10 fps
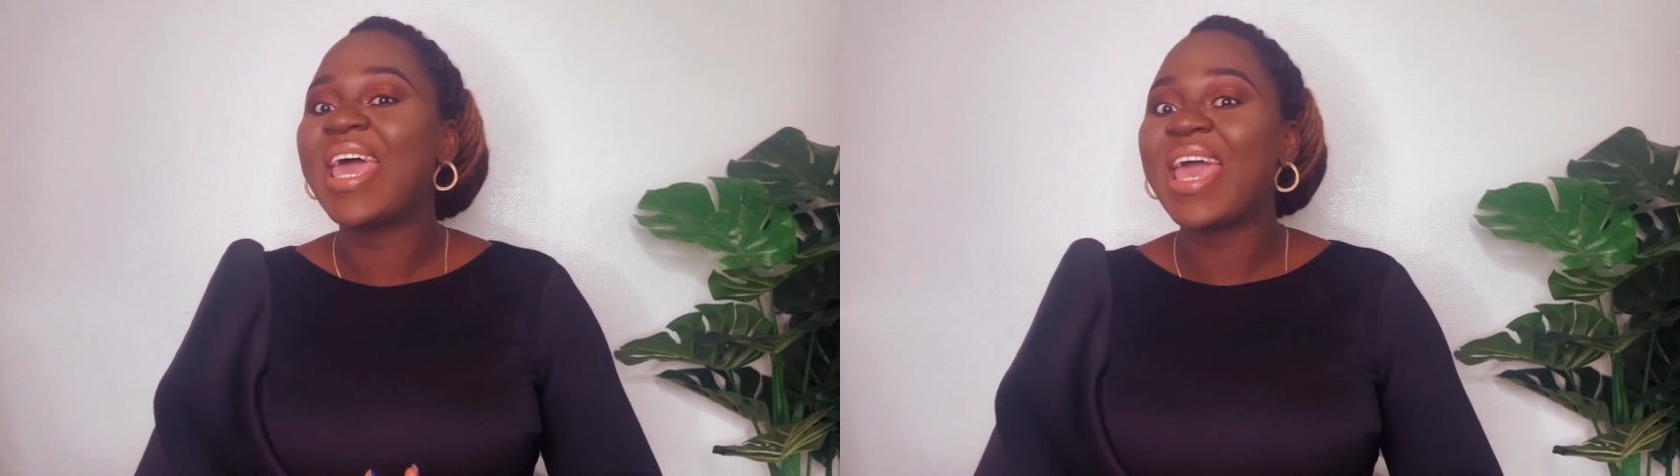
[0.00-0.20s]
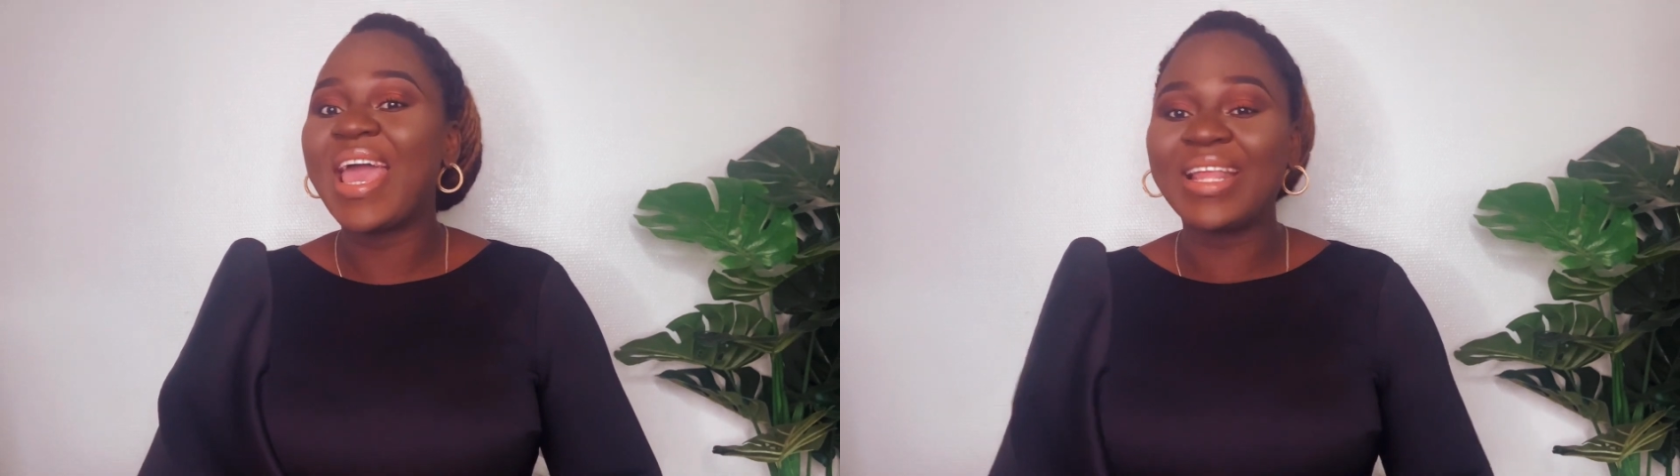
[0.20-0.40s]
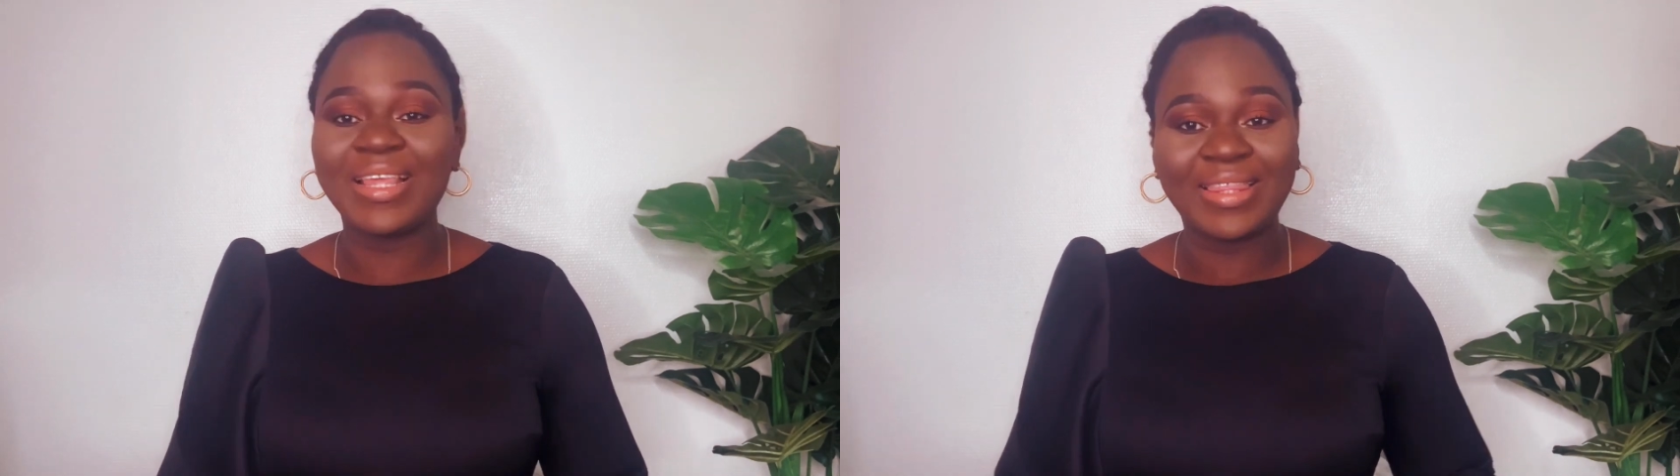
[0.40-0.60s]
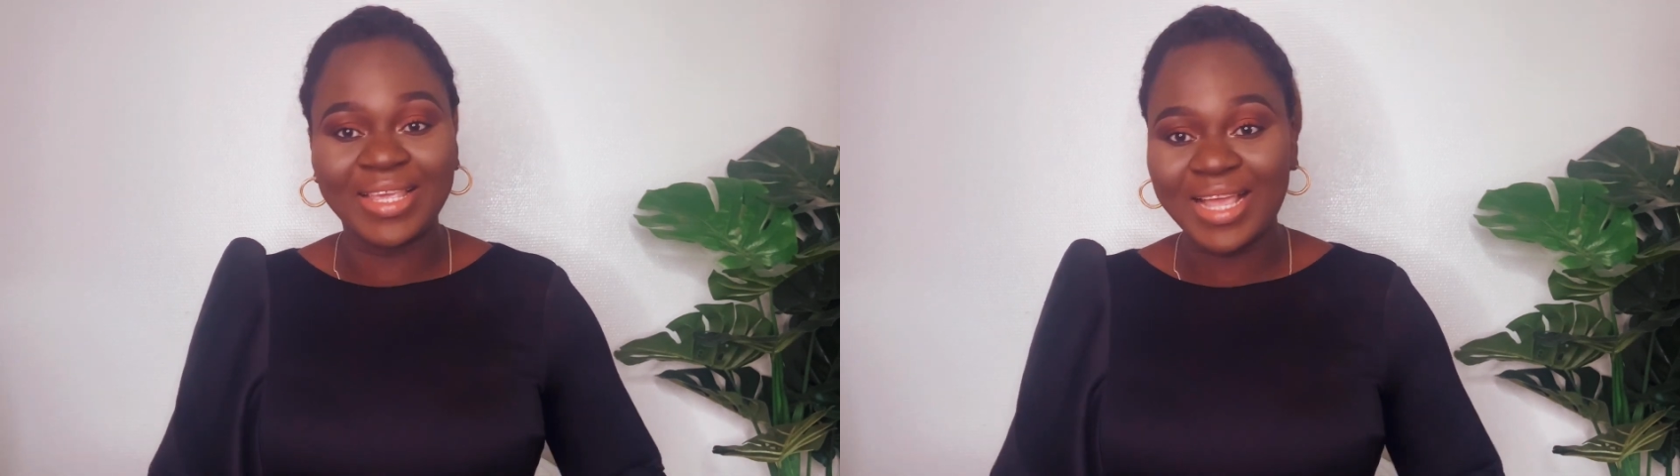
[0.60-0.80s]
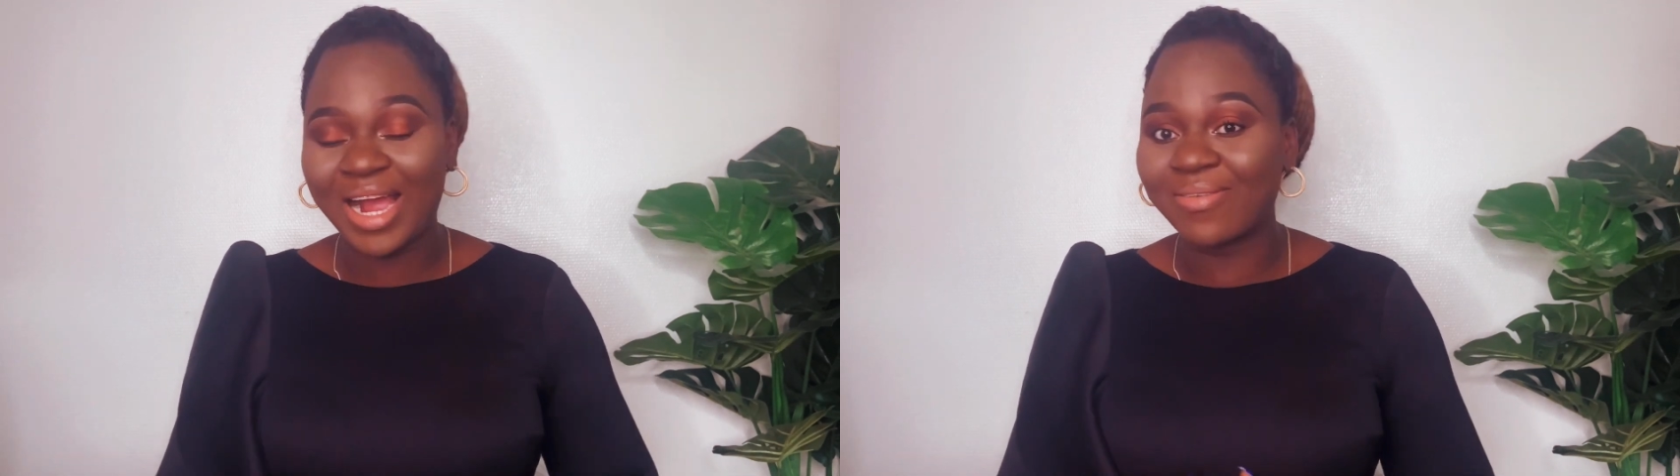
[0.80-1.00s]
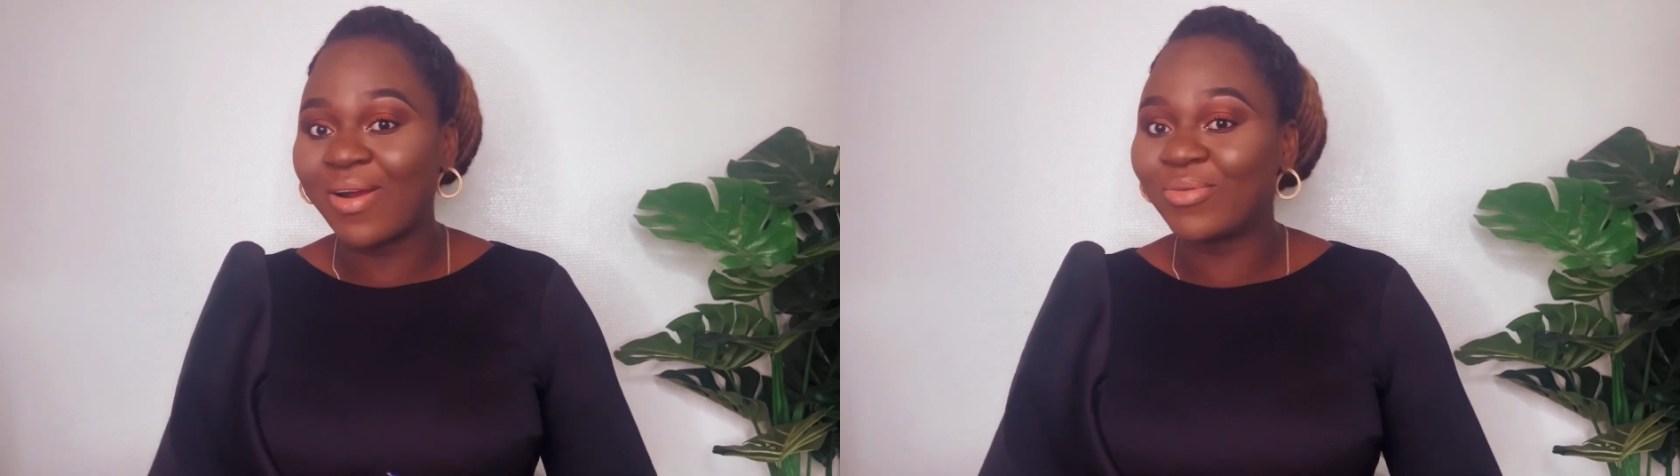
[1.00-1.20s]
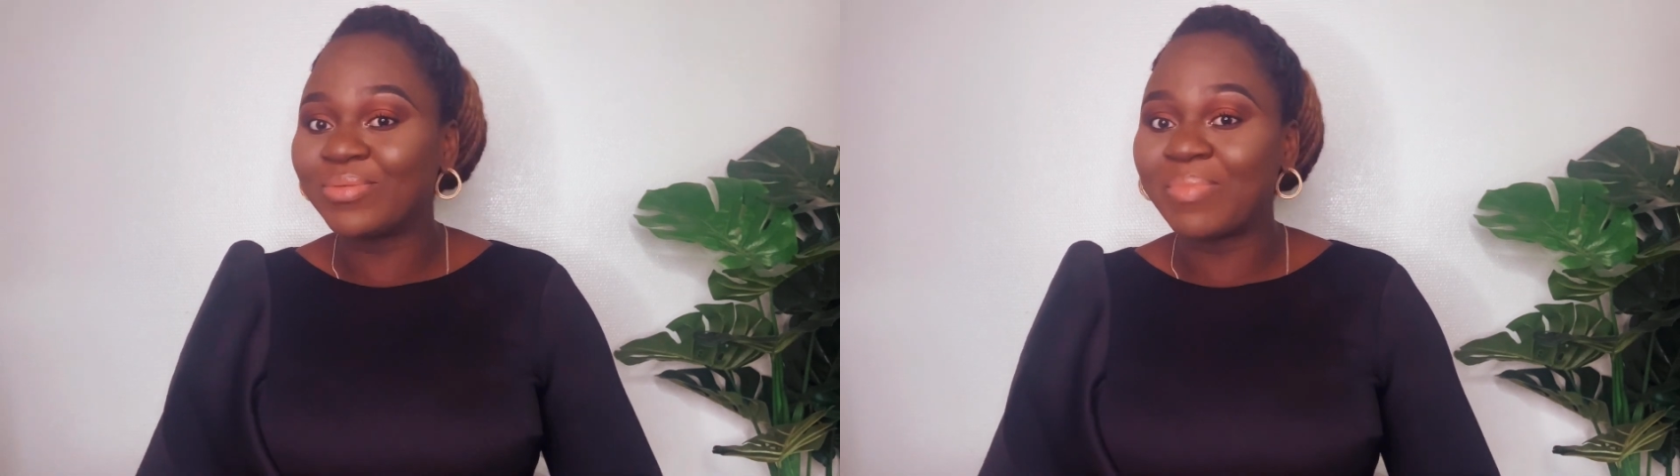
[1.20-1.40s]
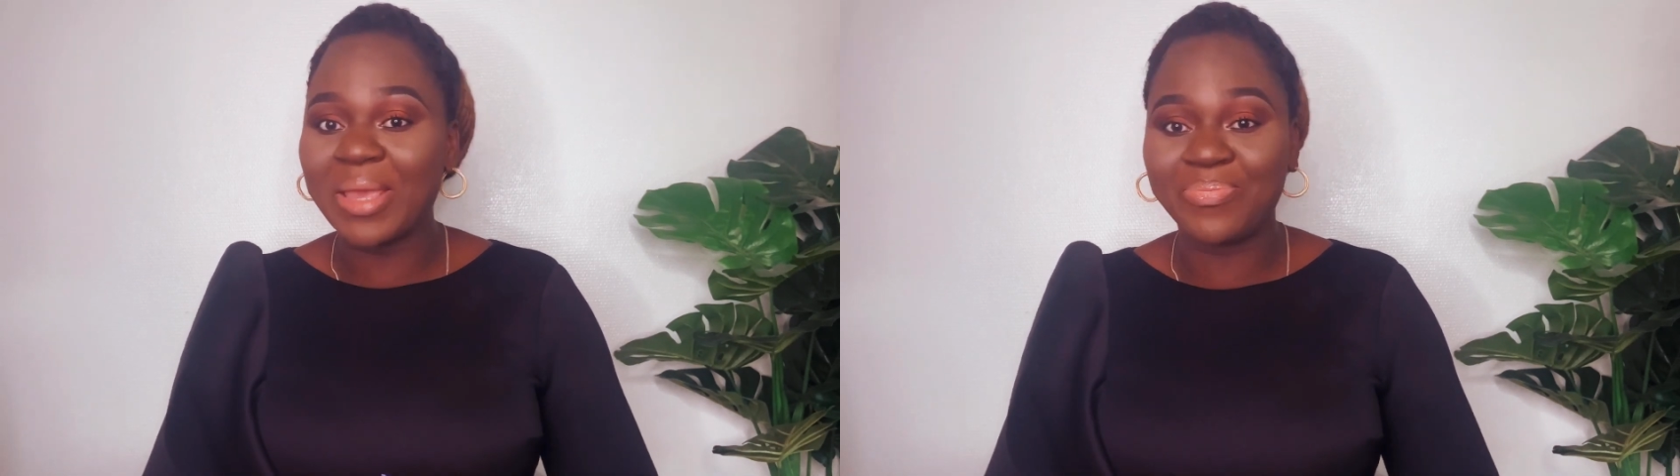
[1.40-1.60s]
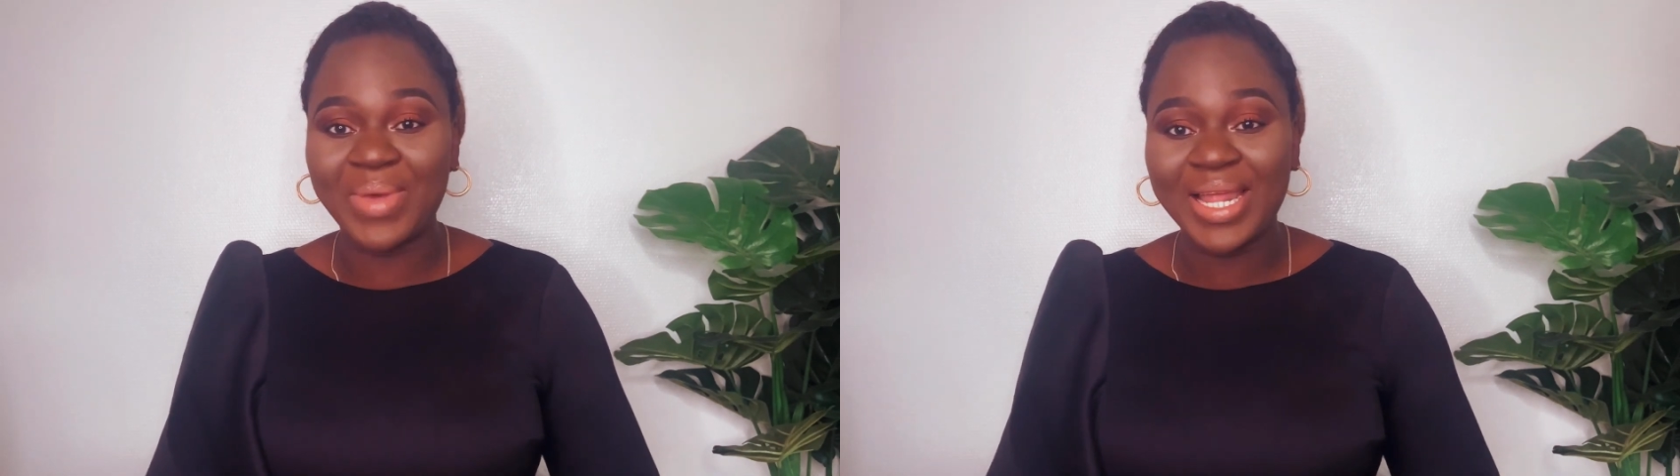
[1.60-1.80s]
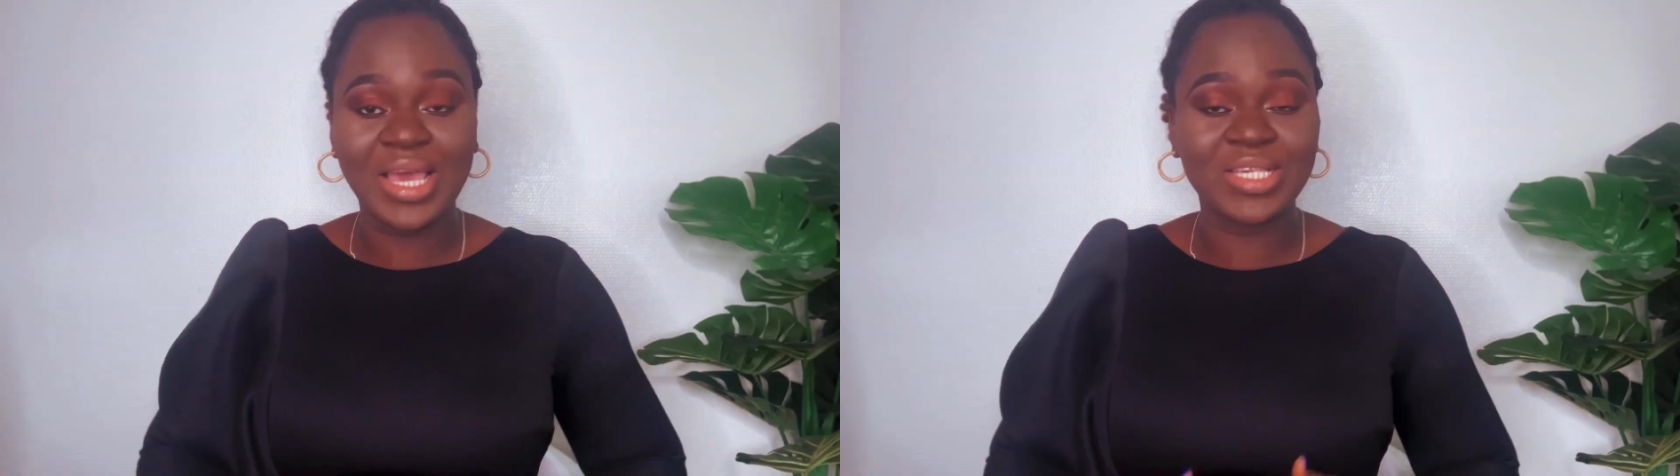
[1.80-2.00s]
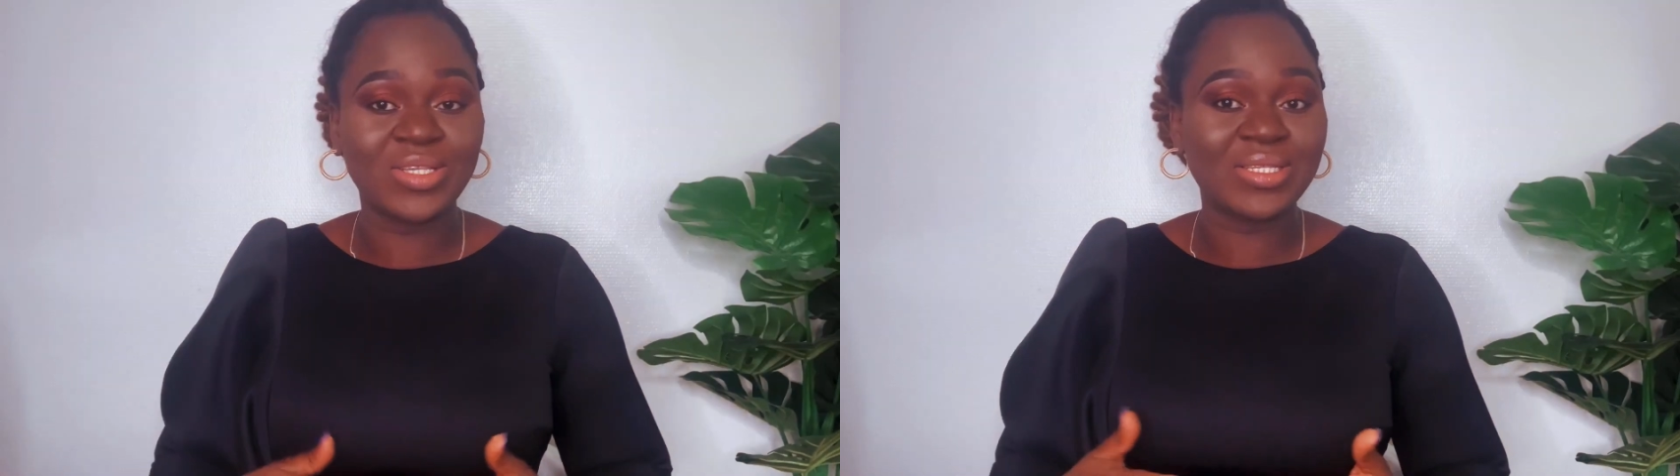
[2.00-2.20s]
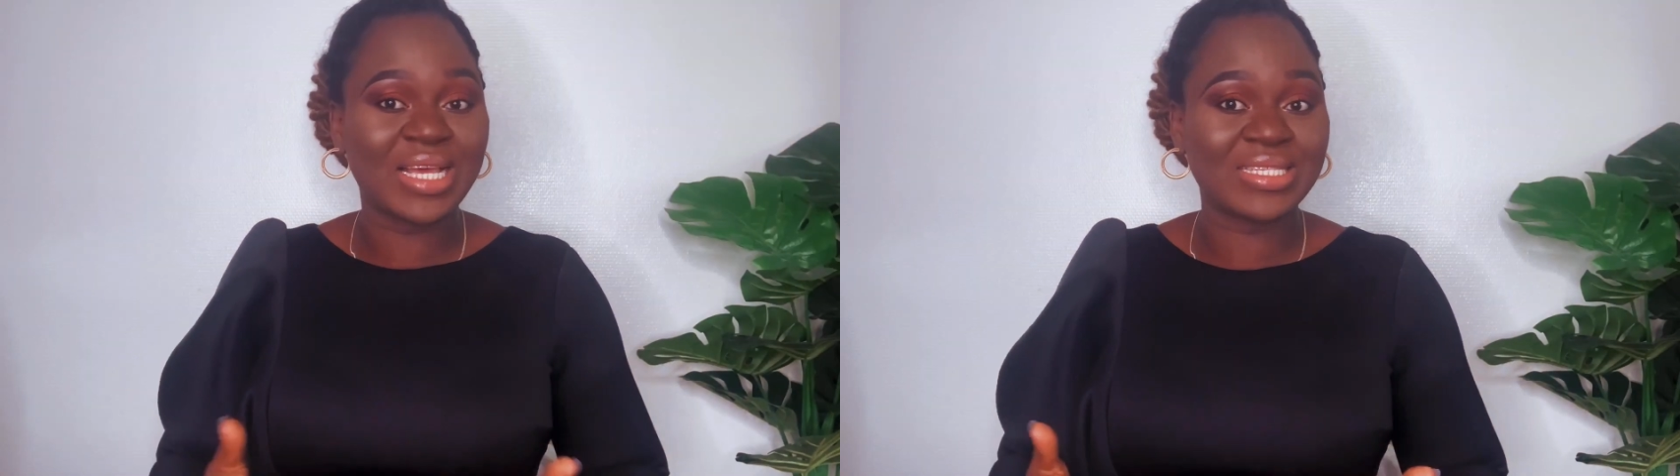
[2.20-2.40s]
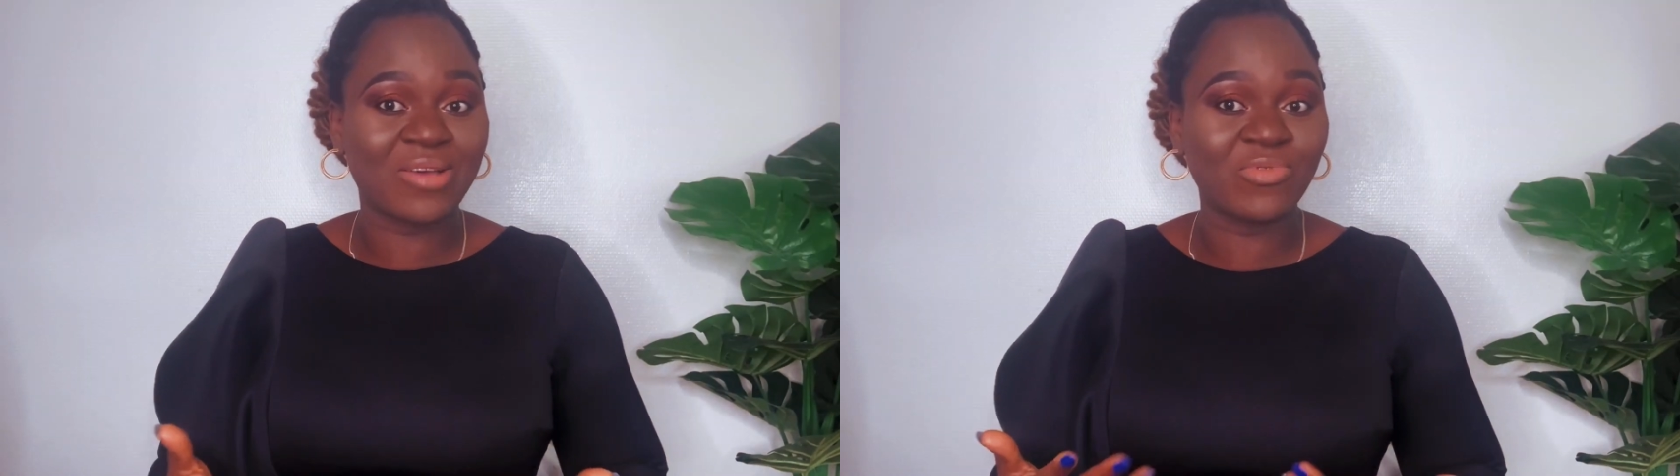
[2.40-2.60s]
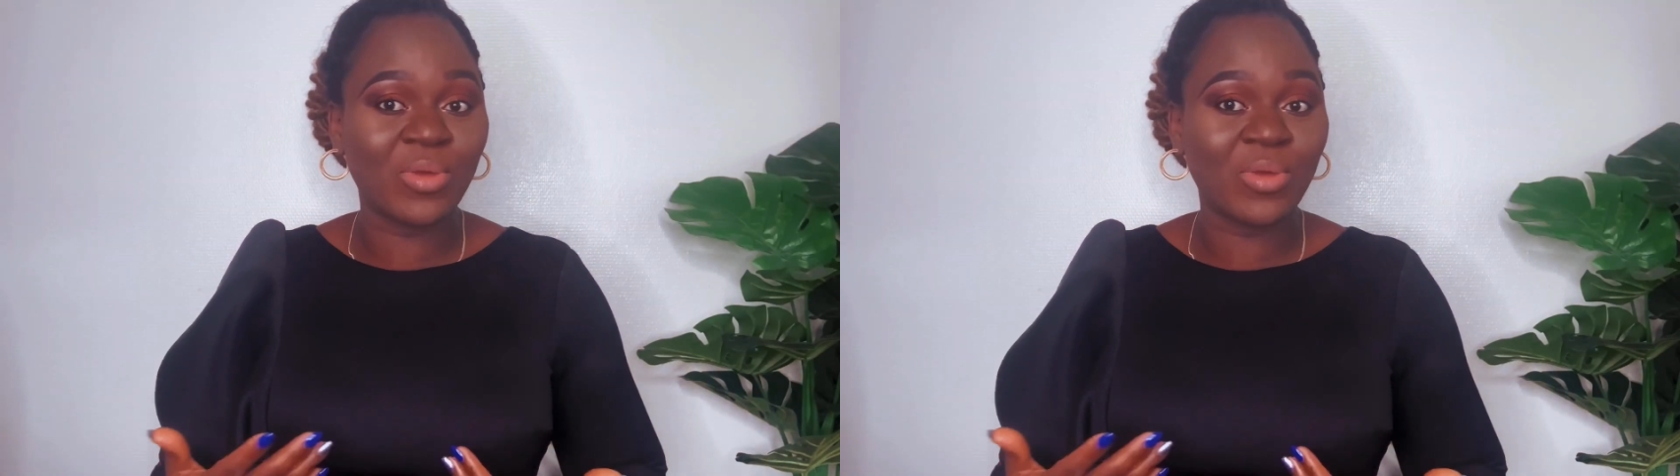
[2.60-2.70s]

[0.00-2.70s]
anything around my belly it's not that i've